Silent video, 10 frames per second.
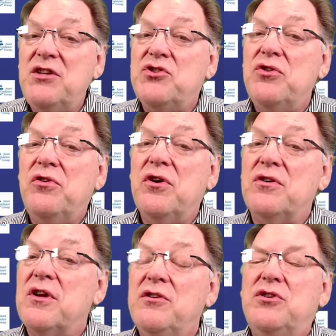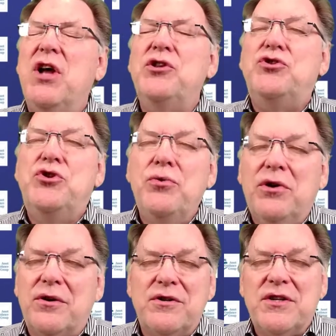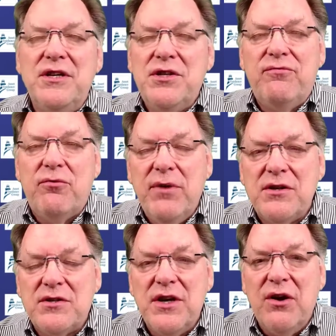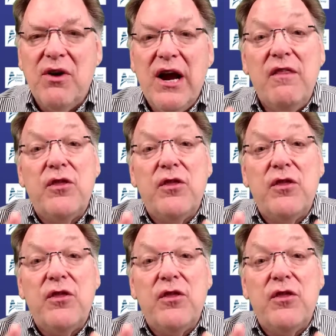Jewelers, easy for me to say, right?